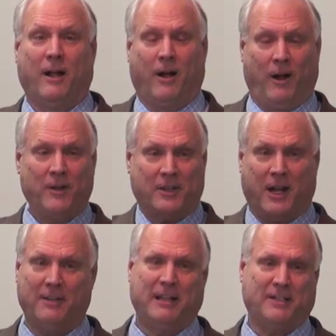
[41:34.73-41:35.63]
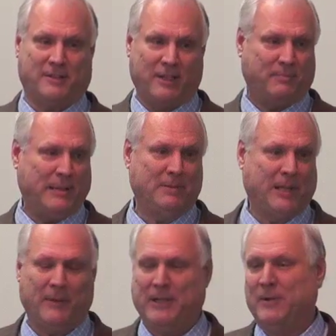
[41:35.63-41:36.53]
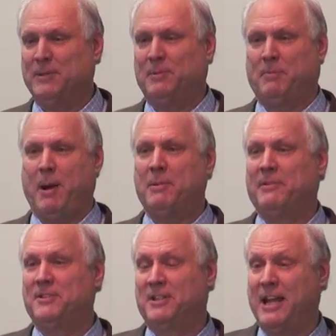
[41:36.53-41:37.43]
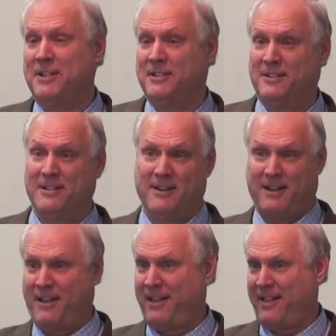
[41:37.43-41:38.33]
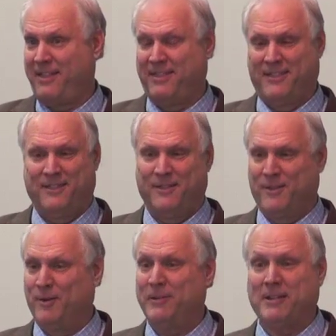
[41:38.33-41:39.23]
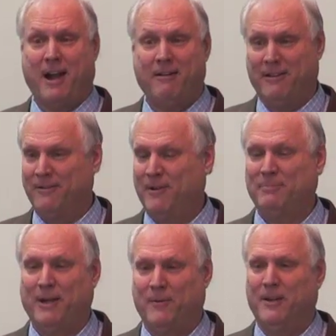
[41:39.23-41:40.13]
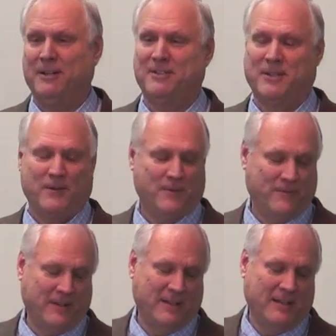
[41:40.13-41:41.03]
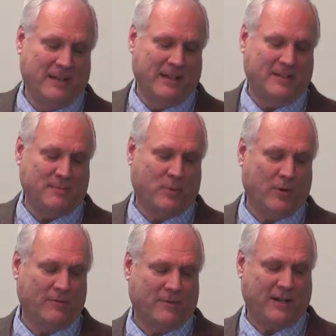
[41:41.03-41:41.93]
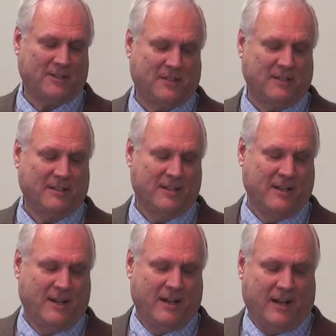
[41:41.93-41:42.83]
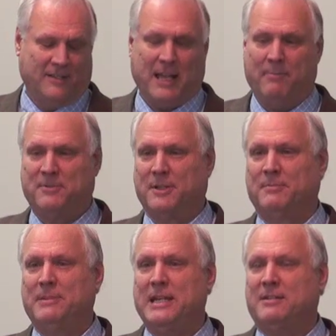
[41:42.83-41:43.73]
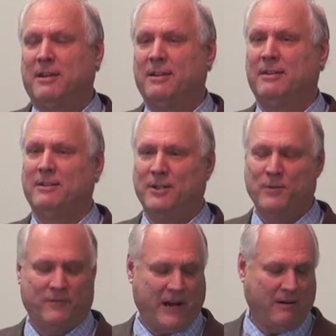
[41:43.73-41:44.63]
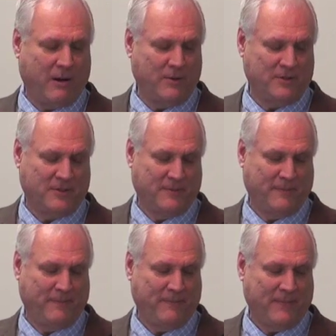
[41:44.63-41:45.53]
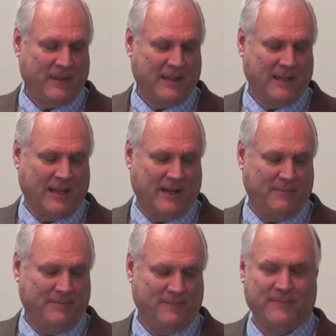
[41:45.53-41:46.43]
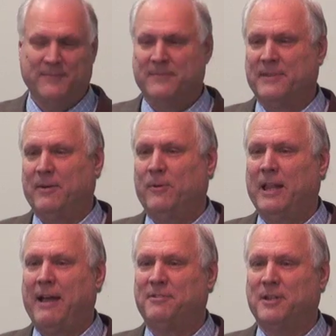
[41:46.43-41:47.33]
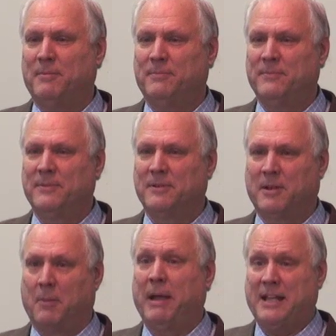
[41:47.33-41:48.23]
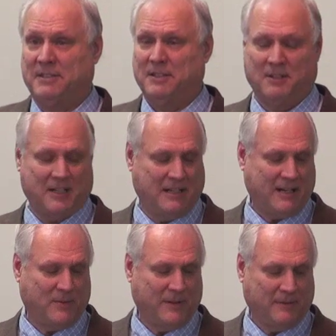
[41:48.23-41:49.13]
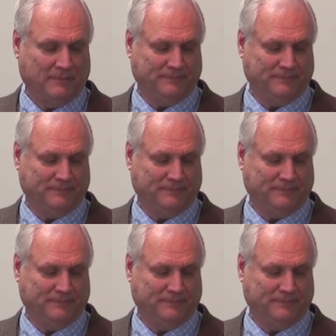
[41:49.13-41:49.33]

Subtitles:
all the contacts and all the people that we know at the Department of Education, they're retiring one by one, and so it's important for us to attempt to meet new pharaohs that will have some capacity to connect with.